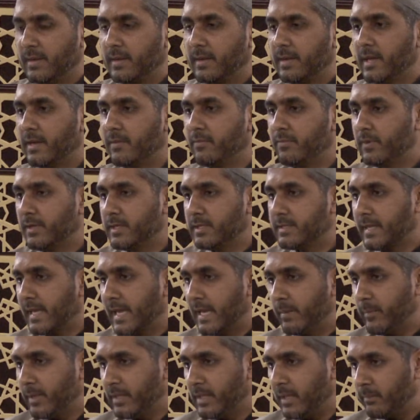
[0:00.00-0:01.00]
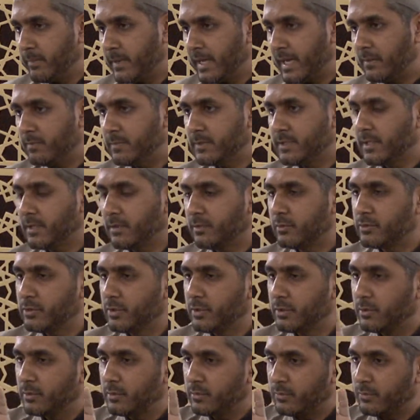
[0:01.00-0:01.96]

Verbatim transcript: Every time an Imam tells you,